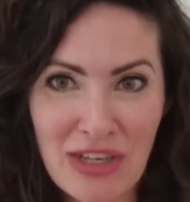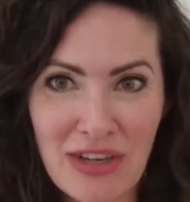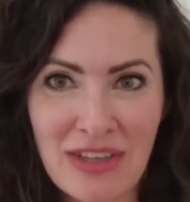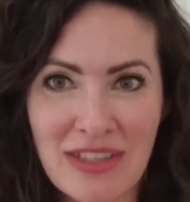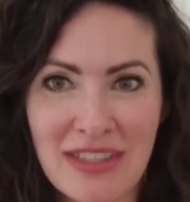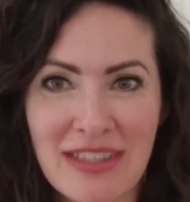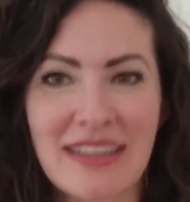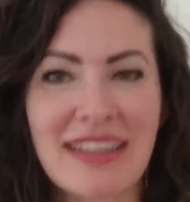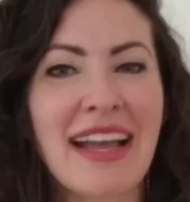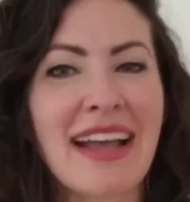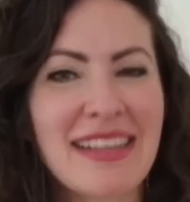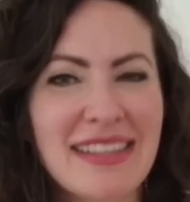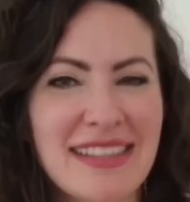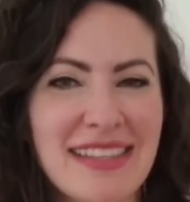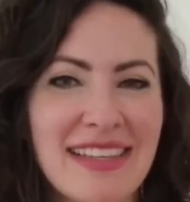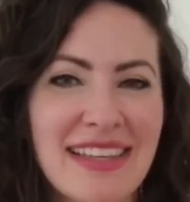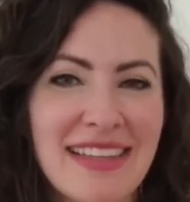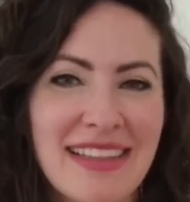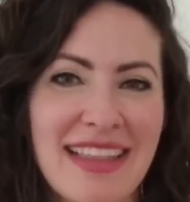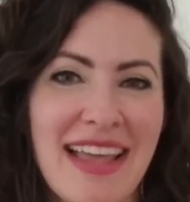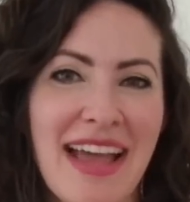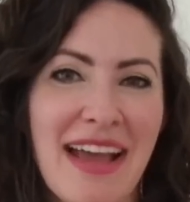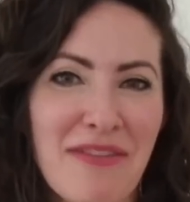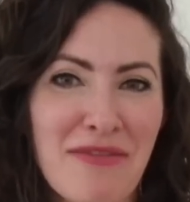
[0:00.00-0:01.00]
And so it has
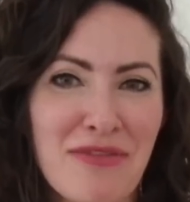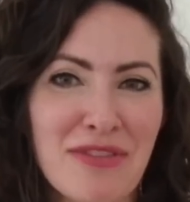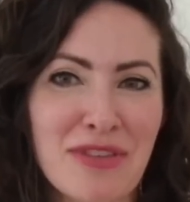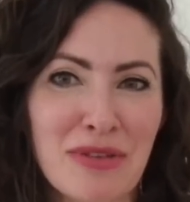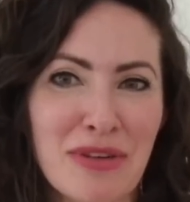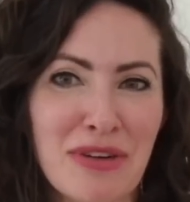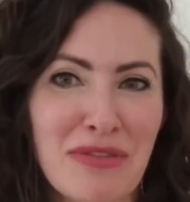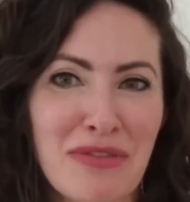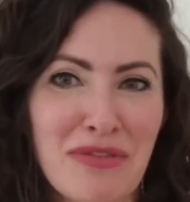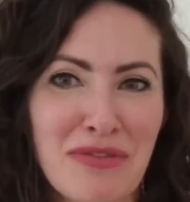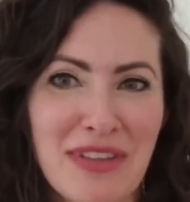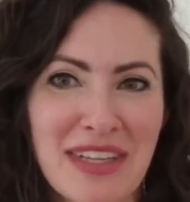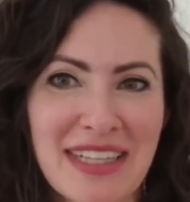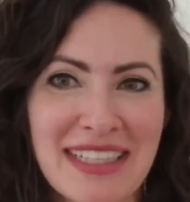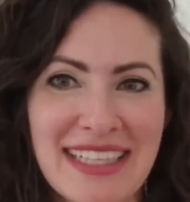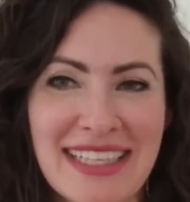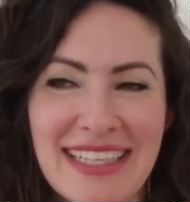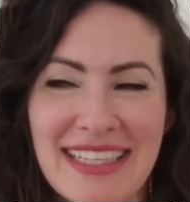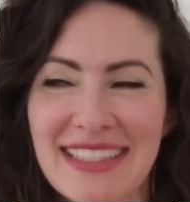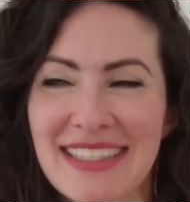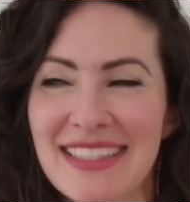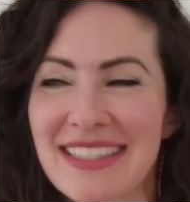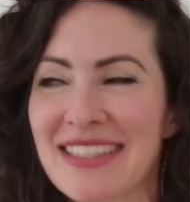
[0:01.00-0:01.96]
that sort of feeling.